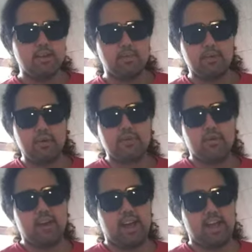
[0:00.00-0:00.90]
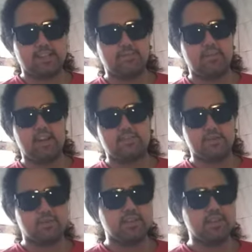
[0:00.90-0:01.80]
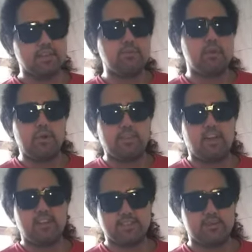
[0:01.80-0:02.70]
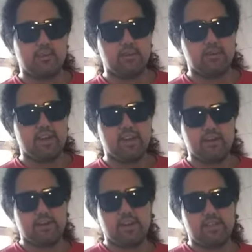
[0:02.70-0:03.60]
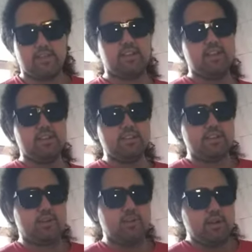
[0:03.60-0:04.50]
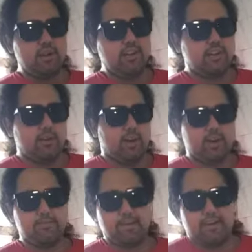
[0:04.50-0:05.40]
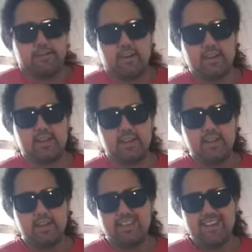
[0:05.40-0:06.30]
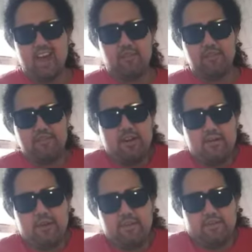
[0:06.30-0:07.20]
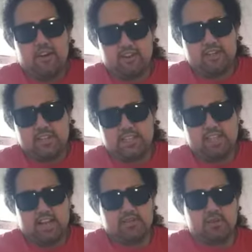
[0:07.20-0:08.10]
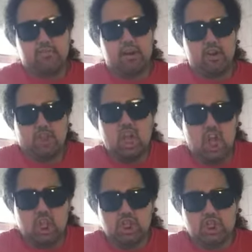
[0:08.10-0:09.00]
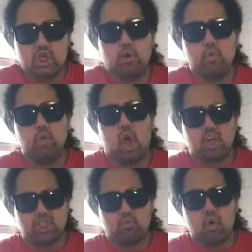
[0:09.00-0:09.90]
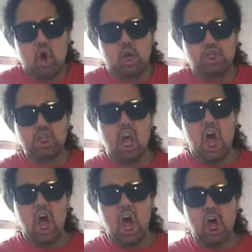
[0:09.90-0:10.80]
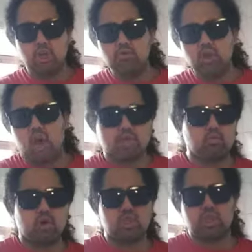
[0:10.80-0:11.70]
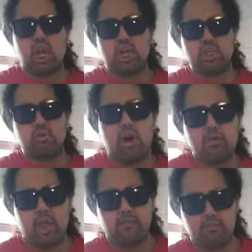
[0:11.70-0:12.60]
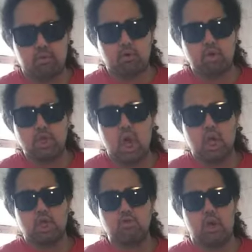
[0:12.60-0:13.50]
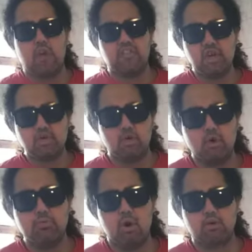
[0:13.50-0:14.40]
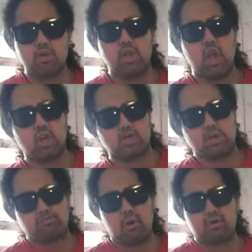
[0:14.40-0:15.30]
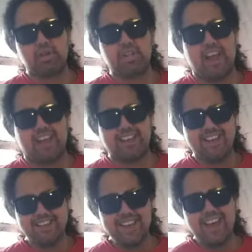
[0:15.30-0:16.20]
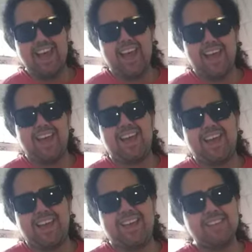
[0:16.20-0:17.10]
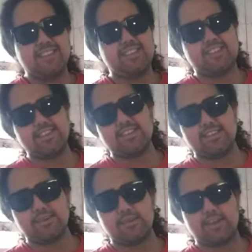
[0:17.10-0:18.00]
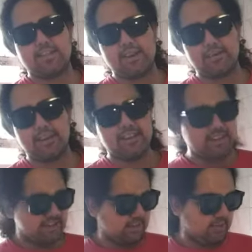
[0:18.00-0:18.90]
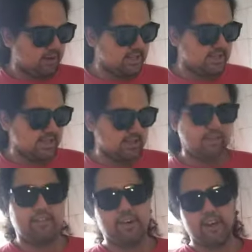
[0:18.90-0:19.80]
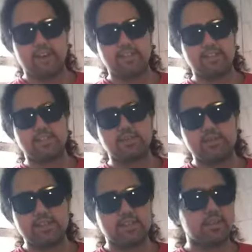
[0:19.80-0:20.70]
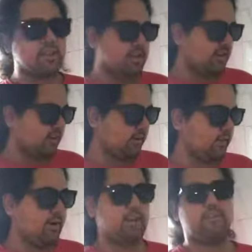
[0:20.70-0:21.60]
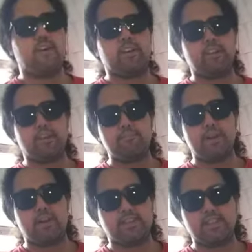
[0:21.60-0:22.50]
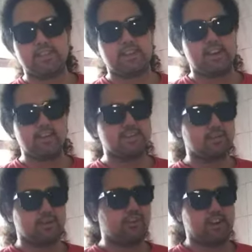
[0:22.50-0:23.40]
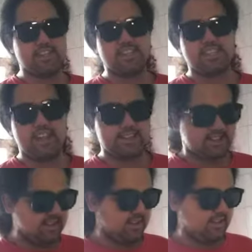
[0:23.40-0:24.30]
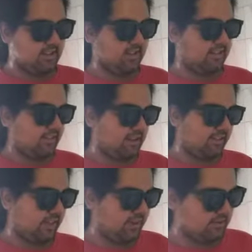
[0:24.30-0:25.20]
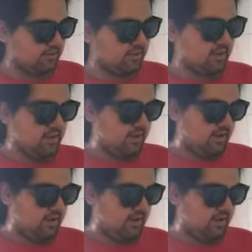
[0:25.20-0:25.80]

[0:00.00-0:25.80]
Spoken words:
you're both going to hospital afterwards. You both lost in one way or another. So, do you want to be fucking alpha male motherfucker testosterone about it? Yeah, let's see who lost worse. Ha, you lost worse than I do. I only have a broken leg. You have 2 broken legs and a broken neck. Yeah! Like, it doesn't work that way. You want to just get the fuck out of the situation. You don't even want to fucking compare dick sizes or fucking stats. Like, fuck that, dude.